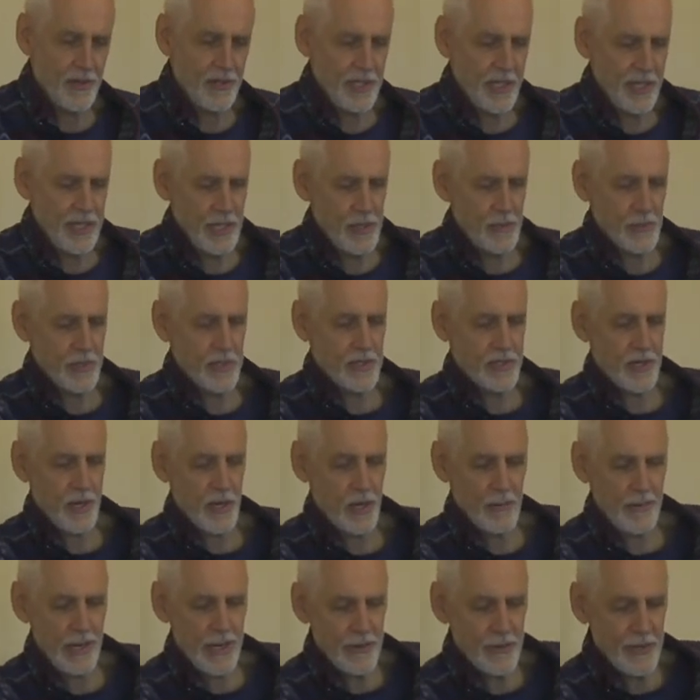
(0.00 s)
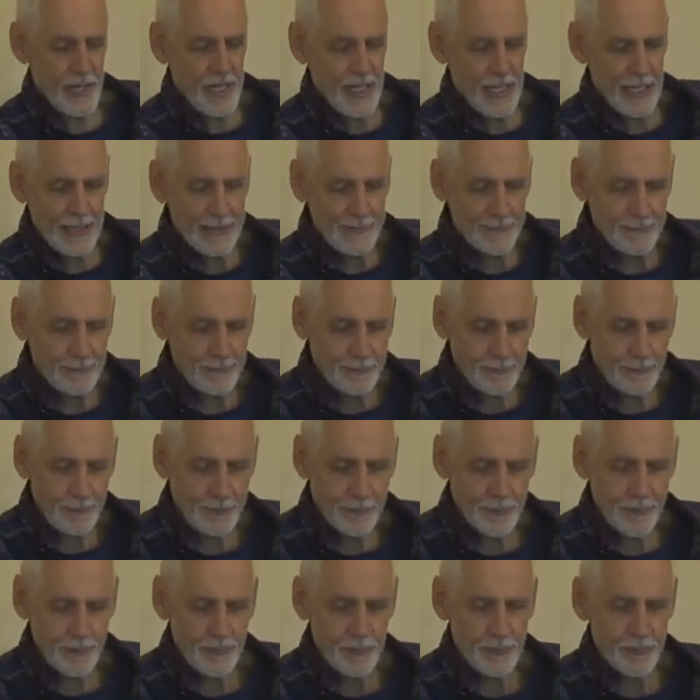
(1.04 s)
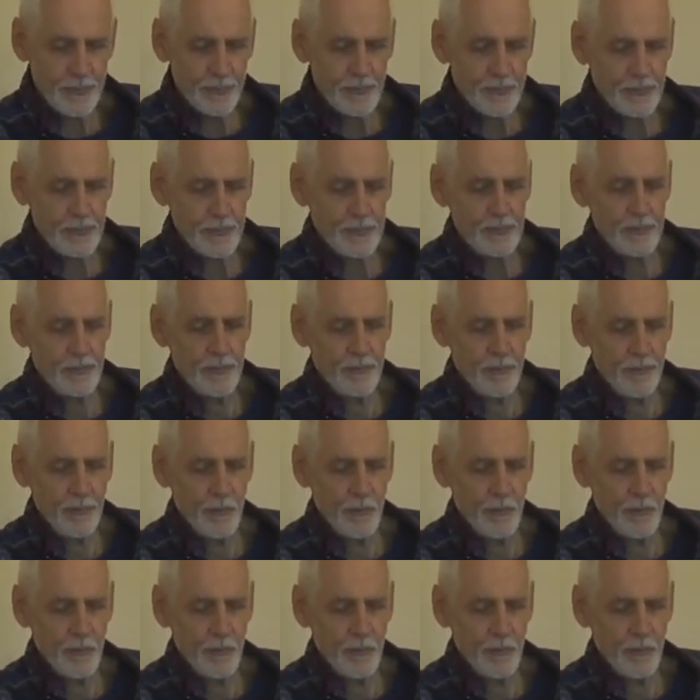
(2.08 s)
Leah, you want to start by reading? He had no beauty